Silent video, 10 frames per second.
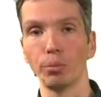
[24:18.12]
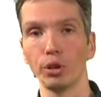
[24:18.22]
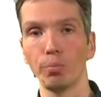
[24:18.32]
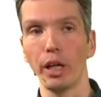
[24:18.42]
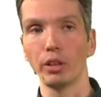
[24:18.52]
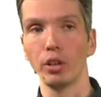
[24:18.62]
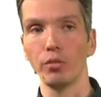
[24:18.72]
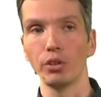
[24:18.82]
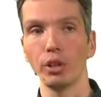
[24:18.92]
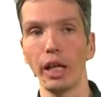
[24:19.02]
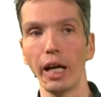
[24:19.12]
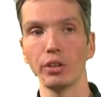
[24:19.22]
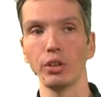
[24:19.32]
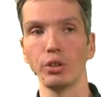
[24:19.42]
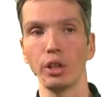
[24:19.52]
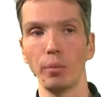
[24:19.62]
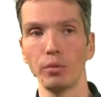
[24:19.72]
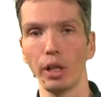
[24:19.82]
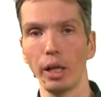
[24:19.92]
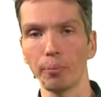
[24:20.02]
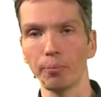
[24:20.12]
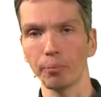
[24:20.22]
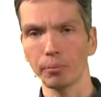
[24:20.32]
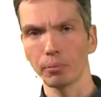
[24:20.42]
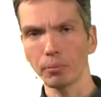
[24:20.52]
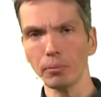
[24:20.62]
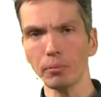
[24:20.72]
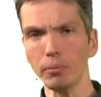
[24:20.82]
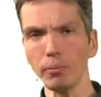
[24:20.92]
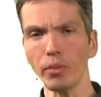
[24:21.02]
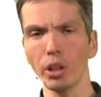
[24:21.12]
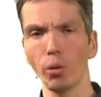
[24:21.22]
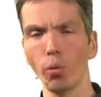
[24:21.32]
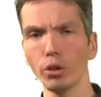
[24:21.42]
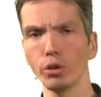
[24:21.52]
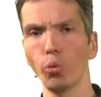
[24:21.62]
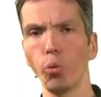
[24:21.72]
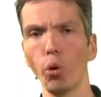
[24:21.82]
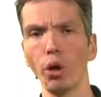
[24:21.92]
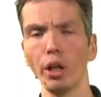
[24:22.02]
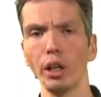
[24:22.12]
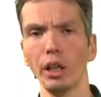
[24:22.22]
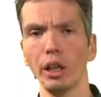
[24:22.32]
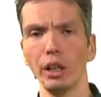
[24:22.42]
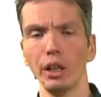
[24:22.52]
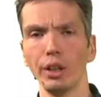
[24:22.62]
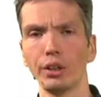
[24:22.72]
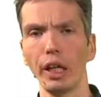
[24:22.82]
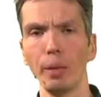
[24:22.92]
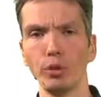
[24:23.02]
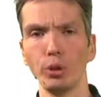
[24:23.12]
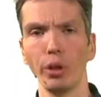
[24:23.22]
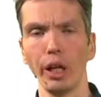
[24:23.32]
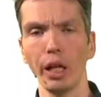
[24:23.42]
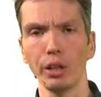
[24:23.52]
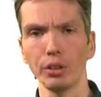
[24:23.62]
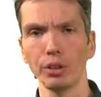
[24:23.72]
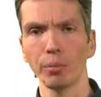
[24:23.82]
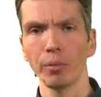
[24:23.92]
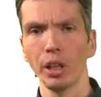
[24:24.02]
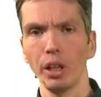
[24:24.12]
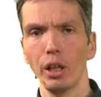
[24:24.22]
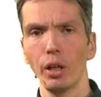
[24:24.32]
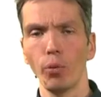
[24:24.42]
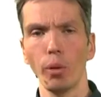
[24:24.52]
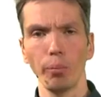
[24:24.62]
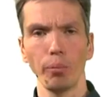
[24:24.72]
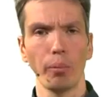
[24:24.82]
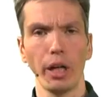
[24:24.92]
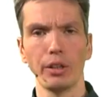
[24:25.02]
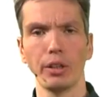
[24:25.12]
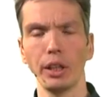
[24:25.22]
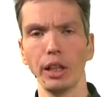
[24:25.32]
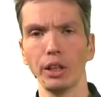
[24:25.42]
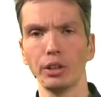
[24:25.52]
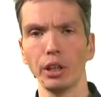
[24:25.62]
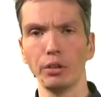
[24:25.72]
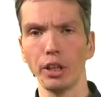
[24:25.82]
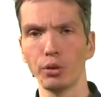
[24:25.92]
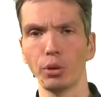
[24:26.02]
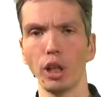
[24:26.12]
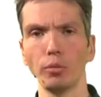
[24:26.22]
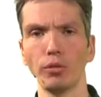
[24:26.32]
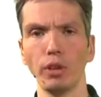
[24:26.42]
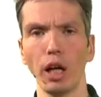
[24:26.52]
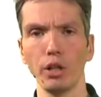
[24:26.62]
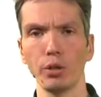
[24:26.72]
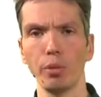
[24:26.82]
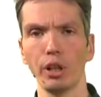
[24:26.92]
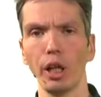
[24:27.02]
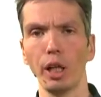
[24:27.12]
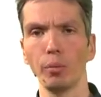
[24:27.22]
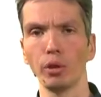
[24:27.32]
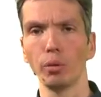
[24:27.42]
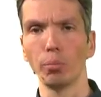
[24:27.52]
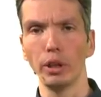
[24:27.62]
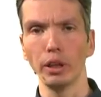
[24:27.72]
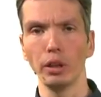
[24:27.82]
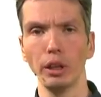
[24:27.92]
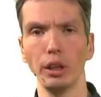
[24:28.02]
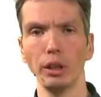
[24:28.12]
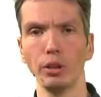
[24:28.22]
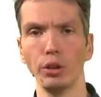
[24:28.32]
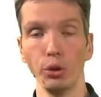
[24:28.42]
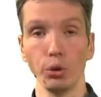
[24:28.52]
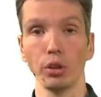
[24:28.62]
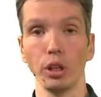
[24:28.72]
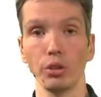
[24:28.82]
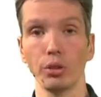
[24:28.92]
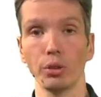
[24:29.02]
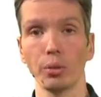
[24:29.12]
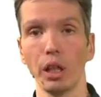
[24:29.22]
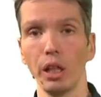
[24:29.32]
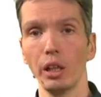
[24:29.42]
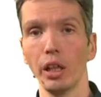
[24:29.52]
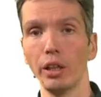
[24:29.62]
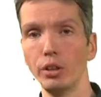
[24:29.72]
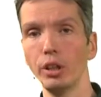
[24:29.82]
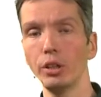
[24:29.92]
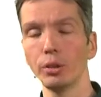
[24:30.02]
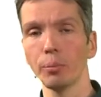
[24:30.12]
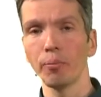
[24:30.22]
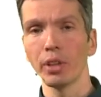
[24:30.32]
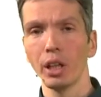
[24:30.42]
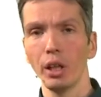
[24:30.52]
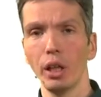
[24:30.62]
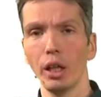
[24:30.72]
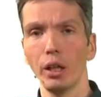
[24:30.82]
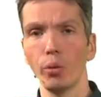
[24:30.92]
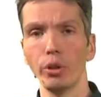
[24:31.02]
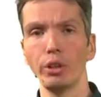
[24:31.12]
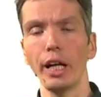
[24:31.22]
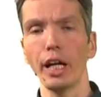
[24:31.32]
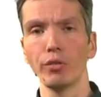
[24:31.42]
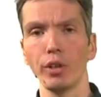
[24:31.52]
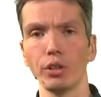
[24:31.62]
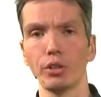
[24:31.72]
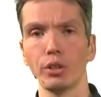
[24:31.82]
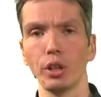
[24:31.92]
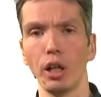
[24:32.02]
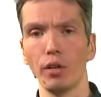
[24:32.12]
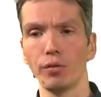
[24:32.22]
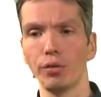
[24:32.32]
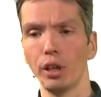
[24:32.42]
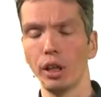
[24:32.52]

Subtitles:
perspectives at the same time. Once the war came to an end, one might think that dazzle camouflage became completely useless. And indeed, with the advance of